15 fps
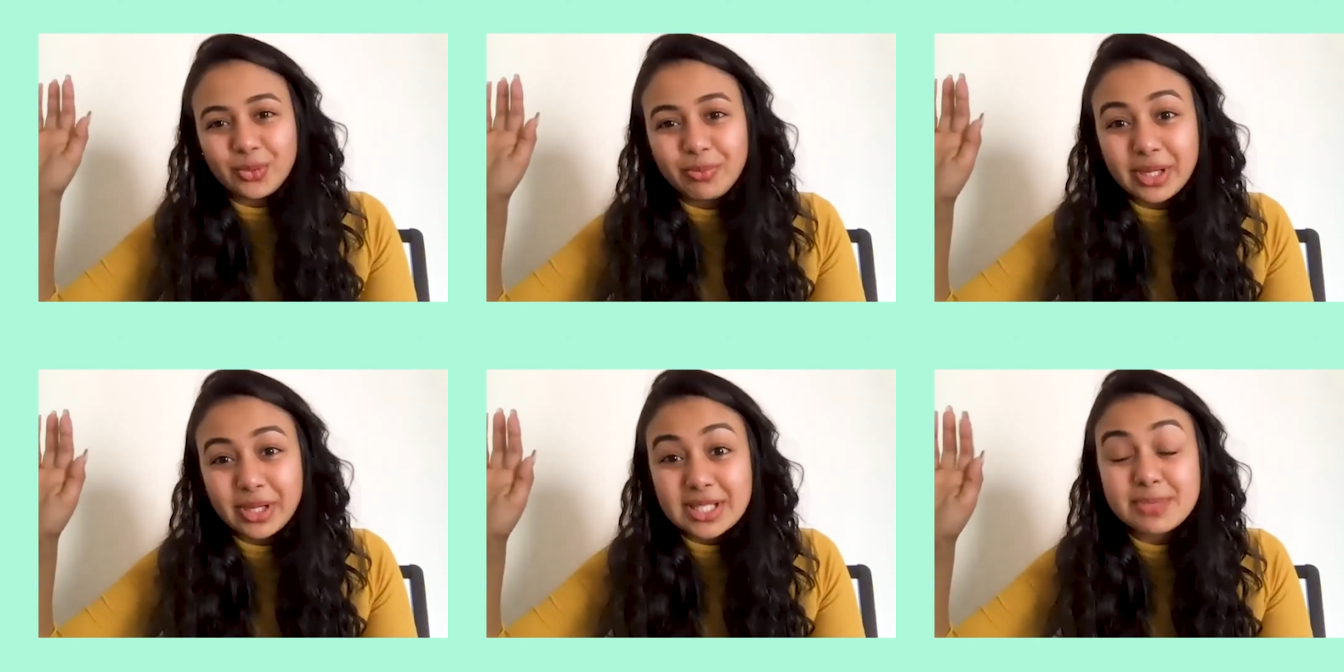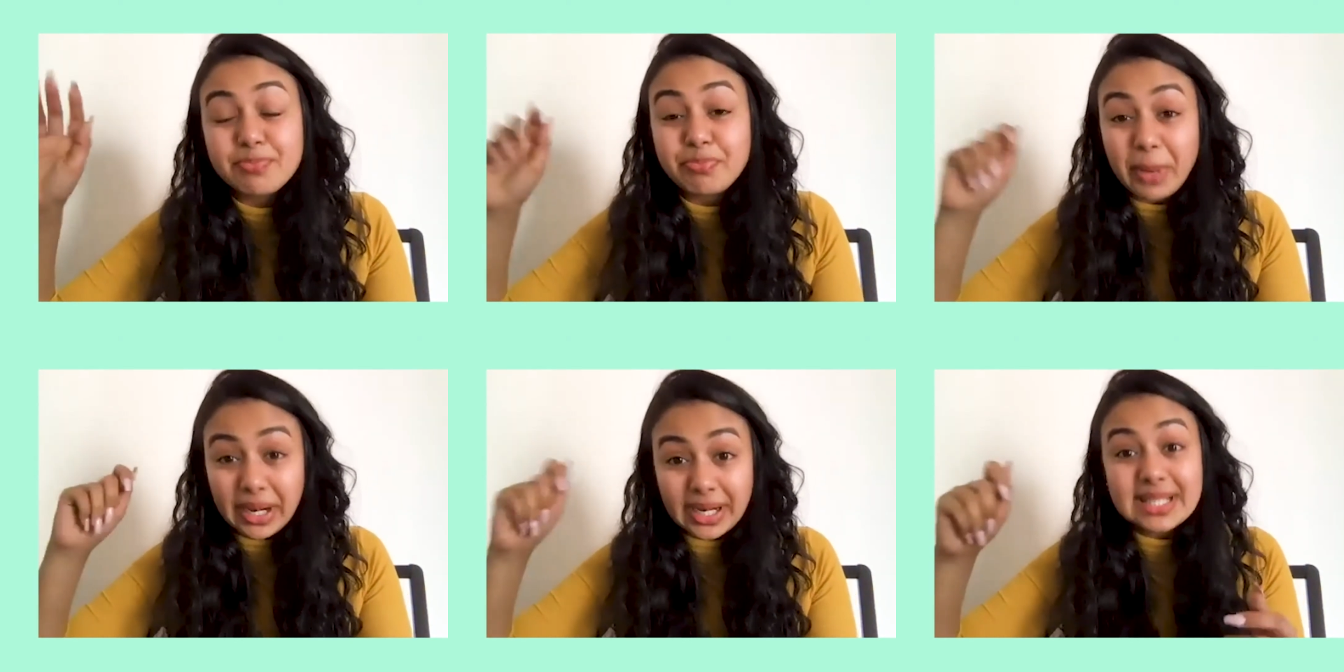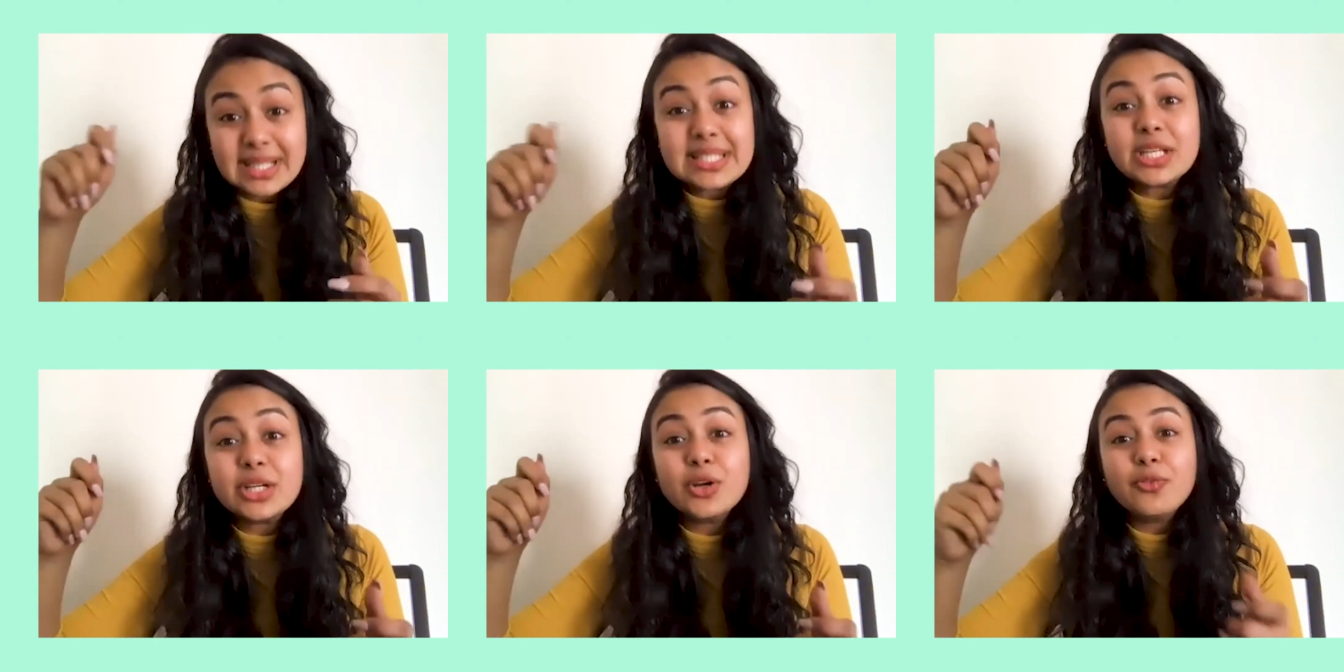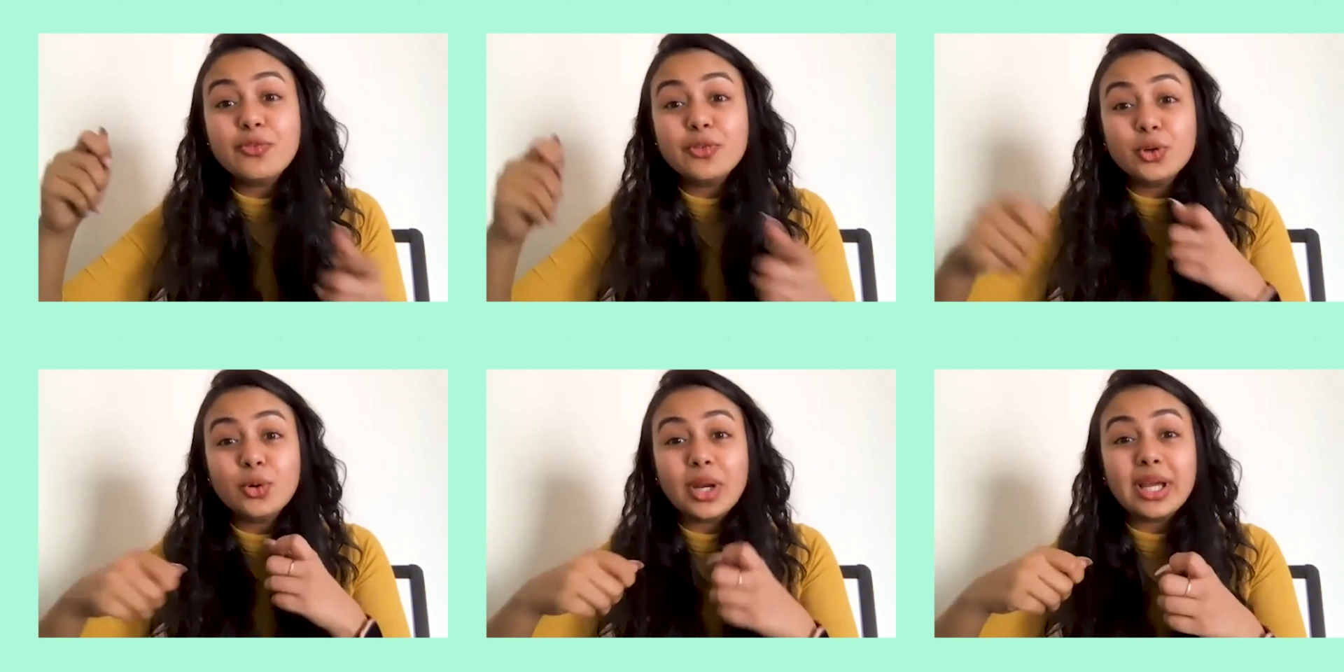Because instead of, you
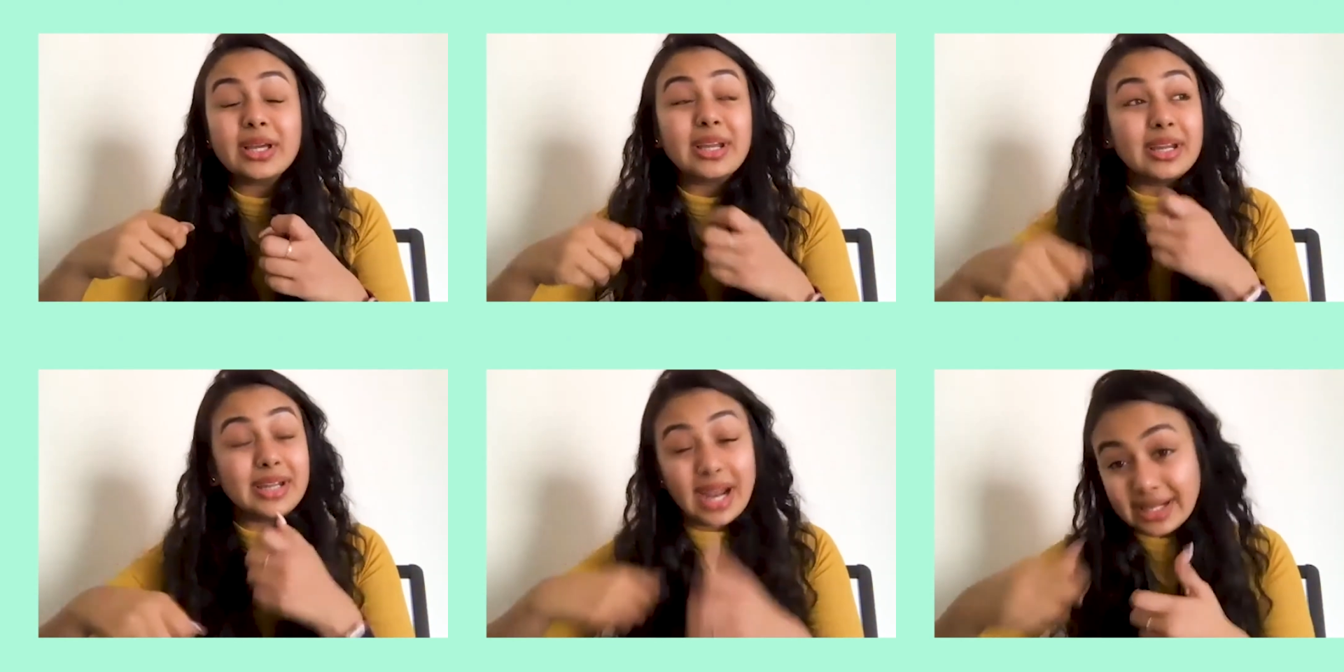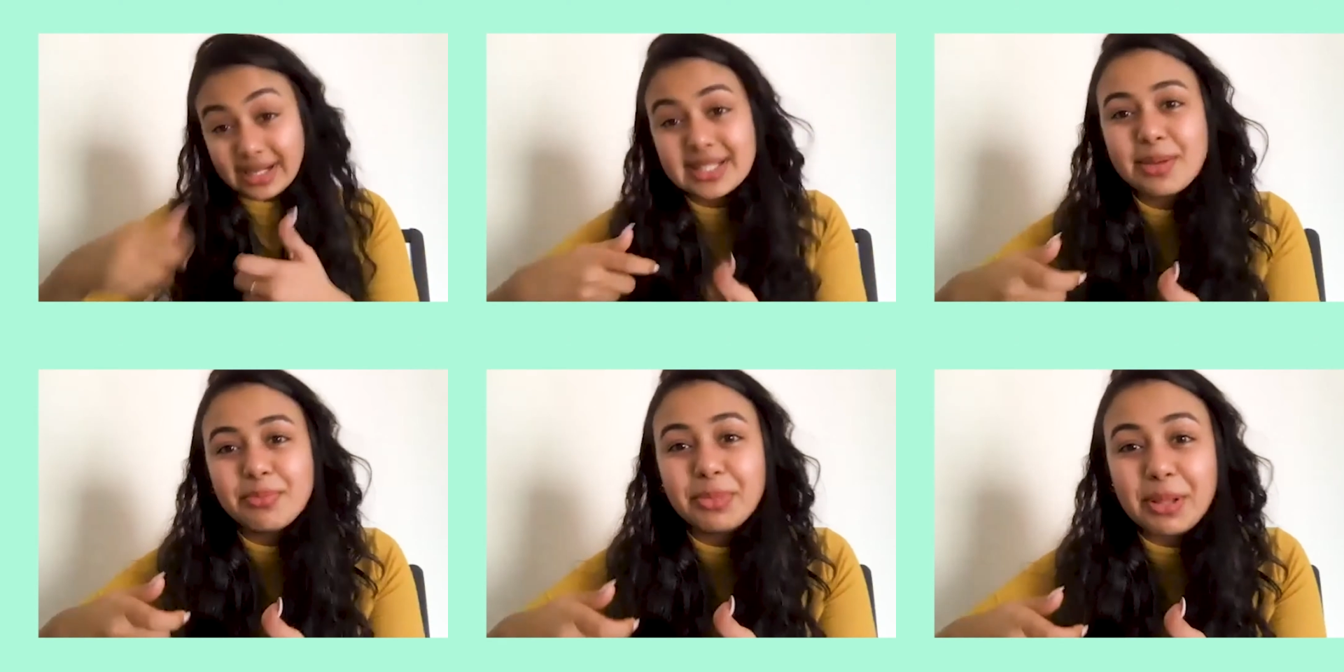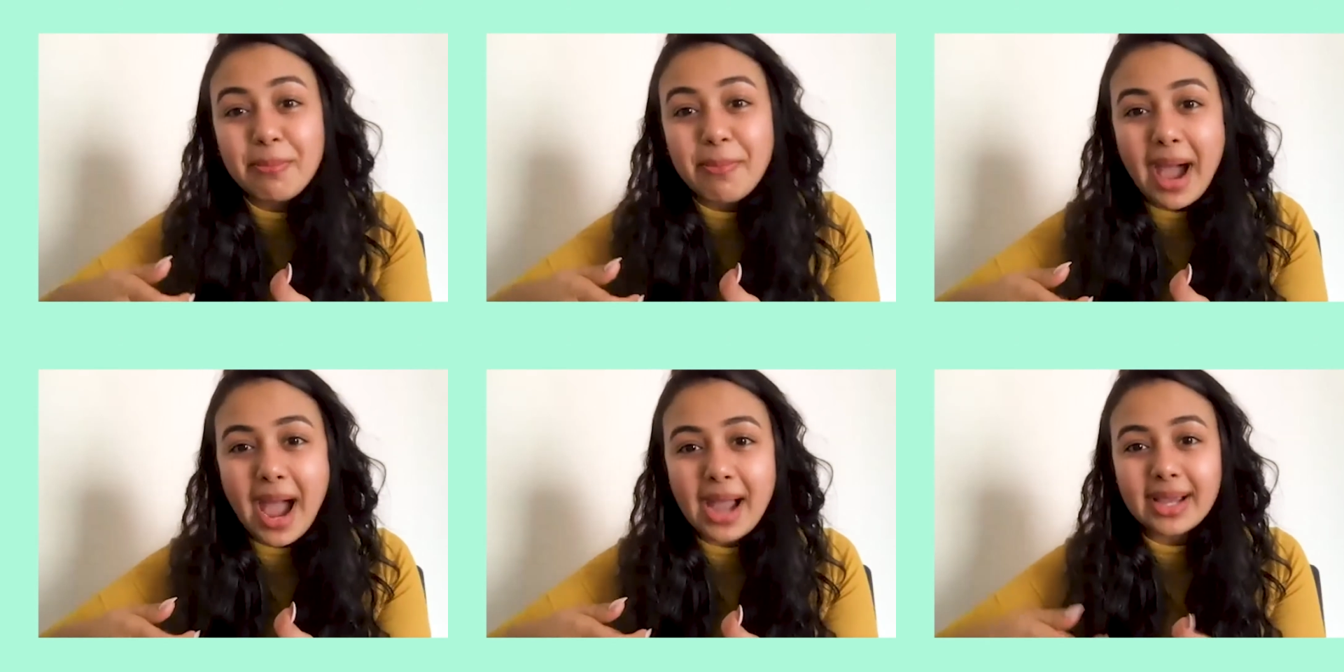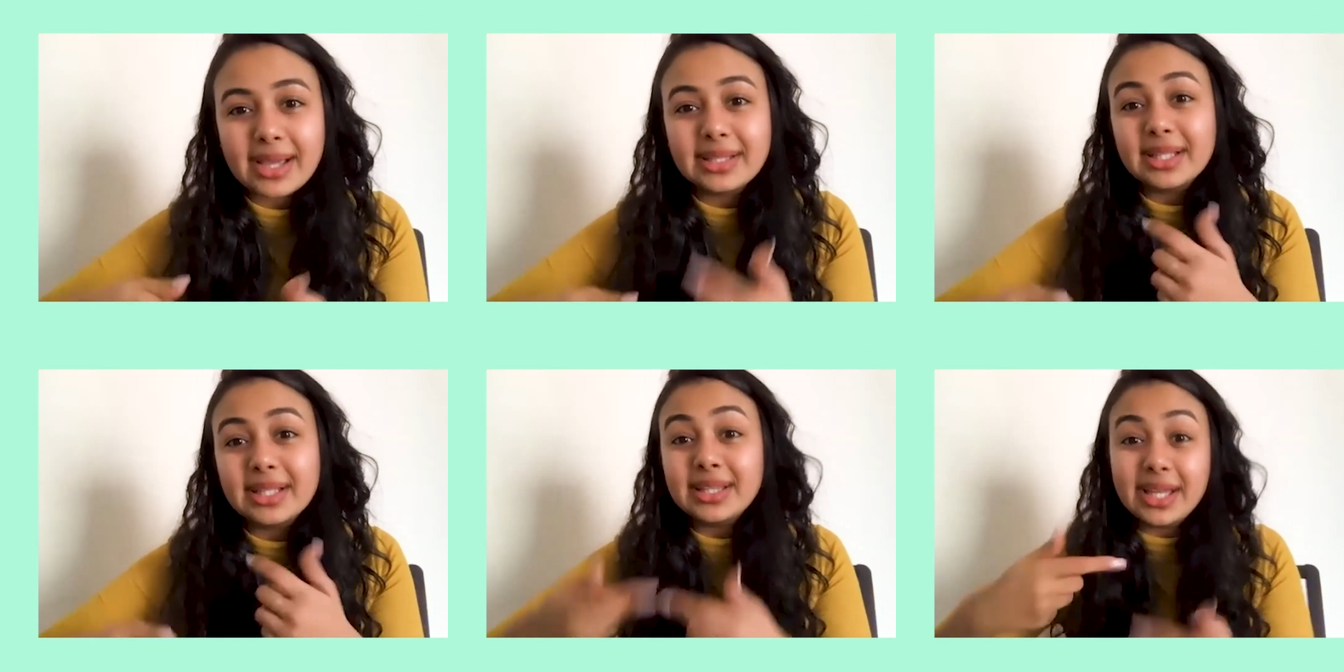know, like writing something back and
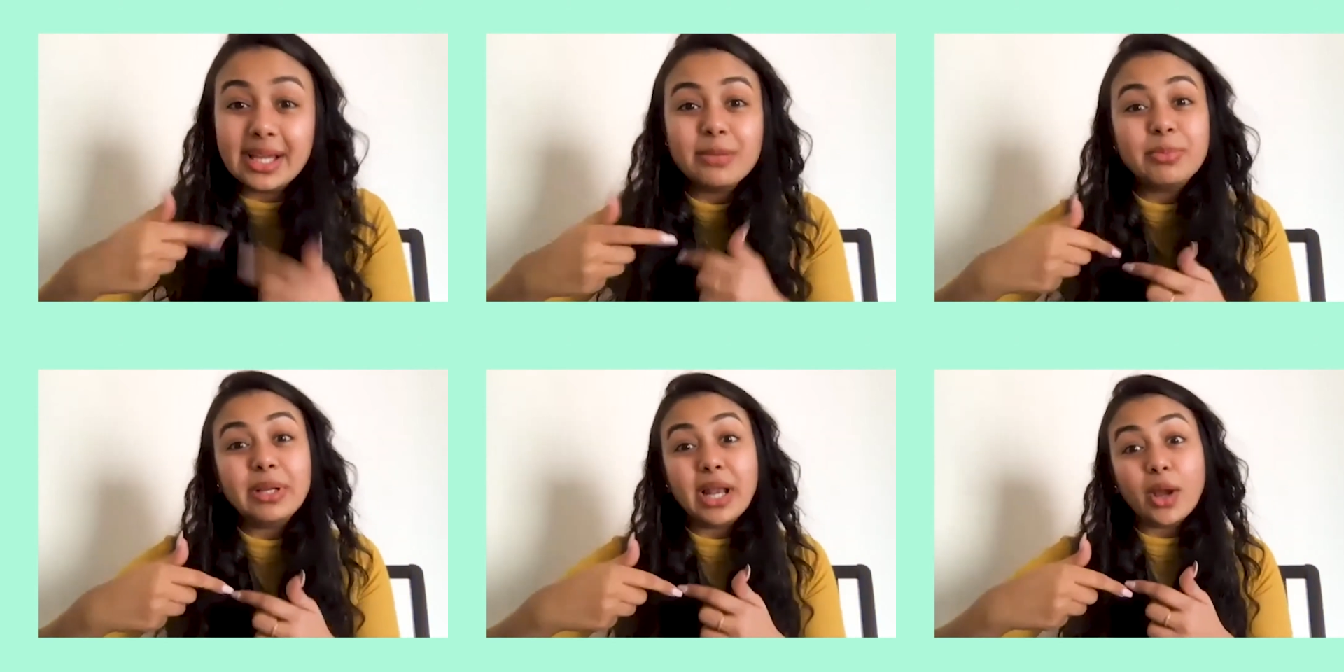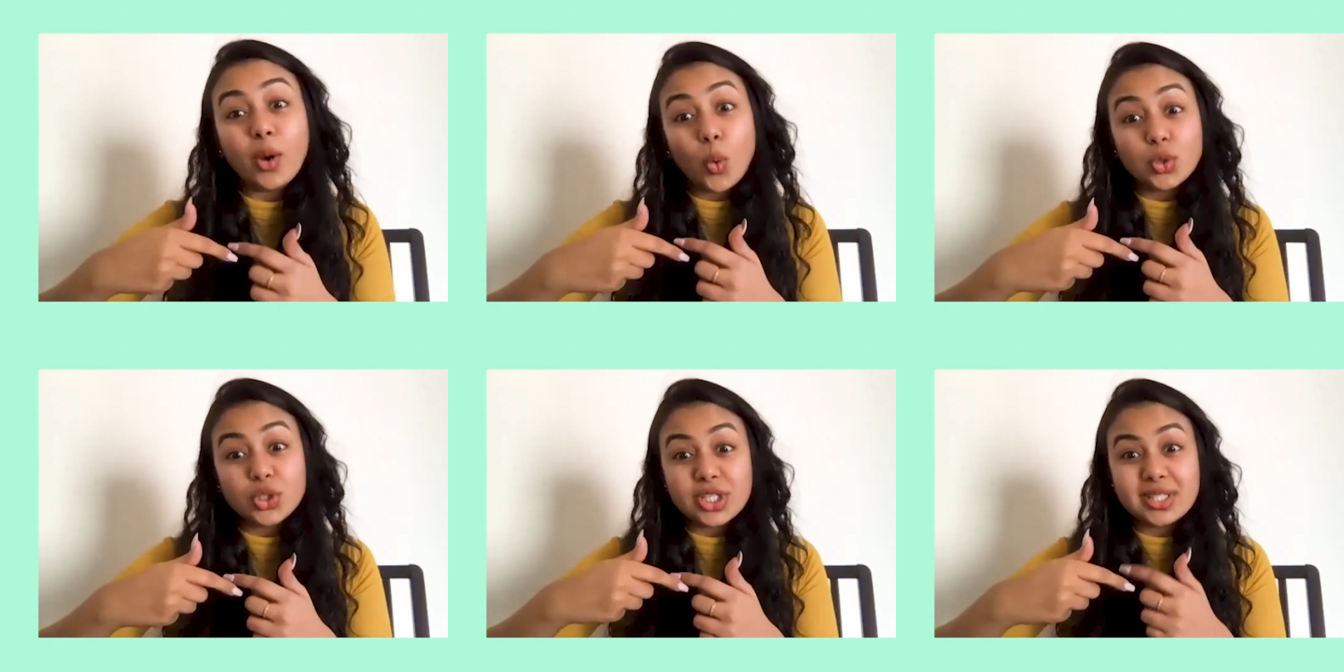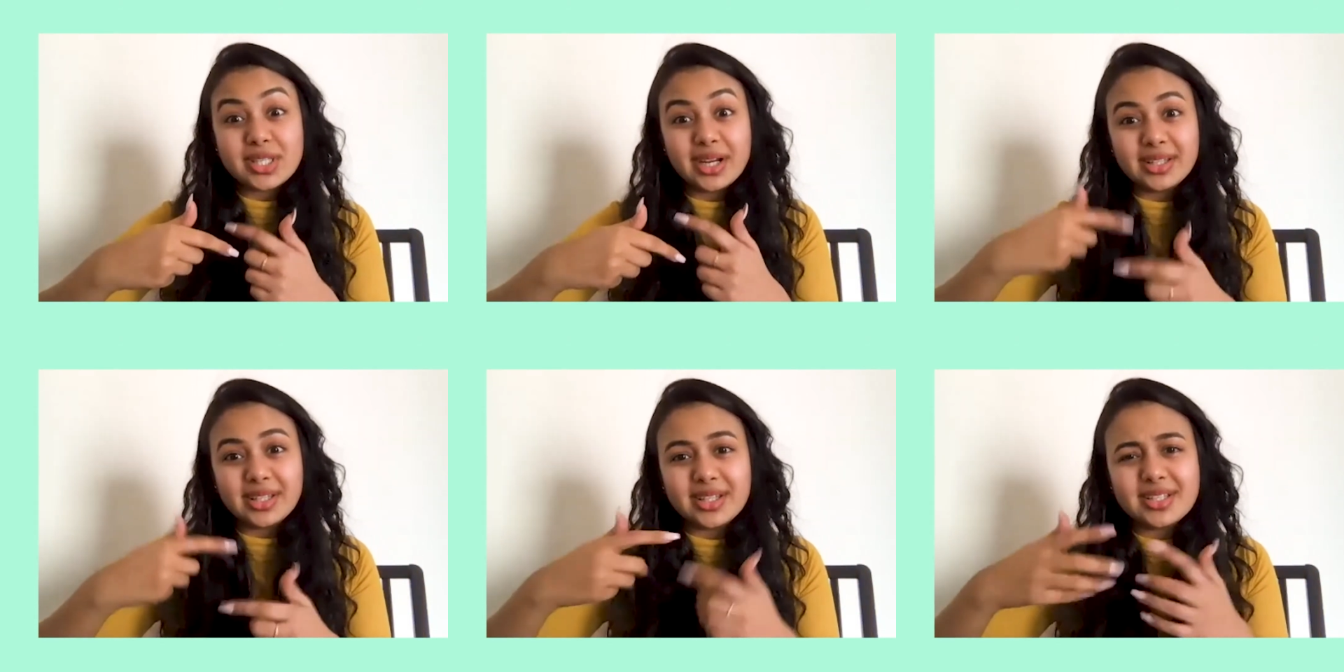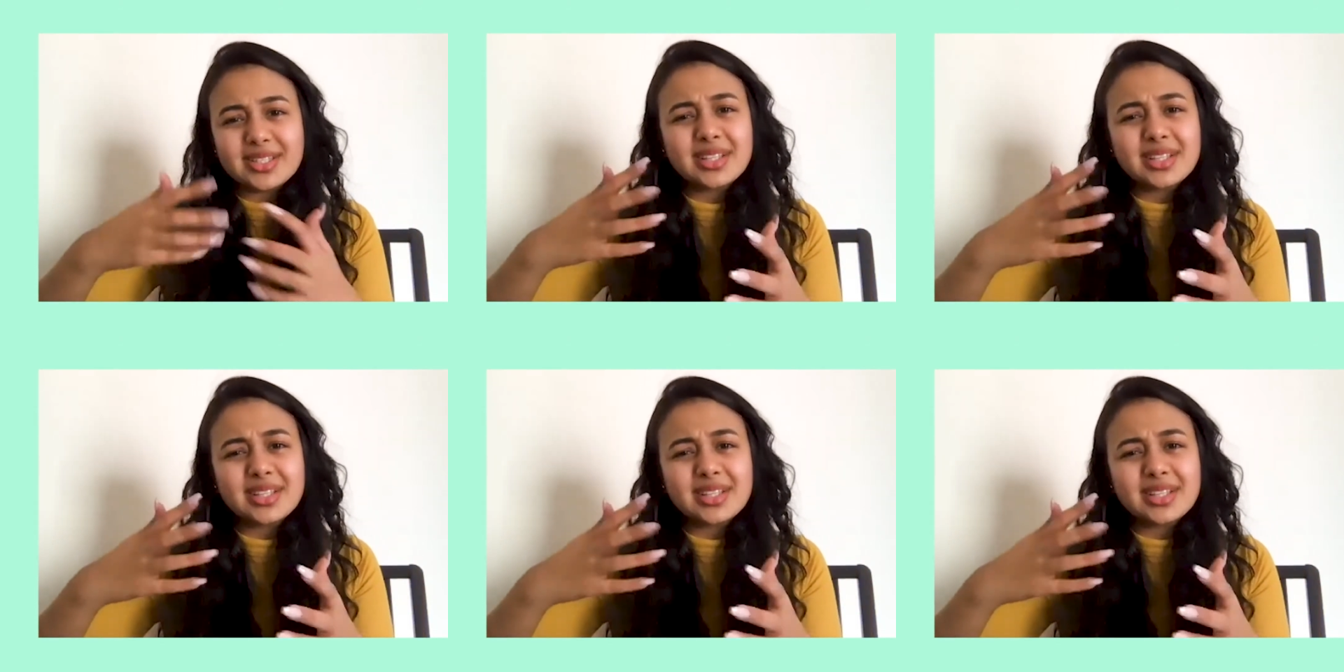then like, oh, she said this.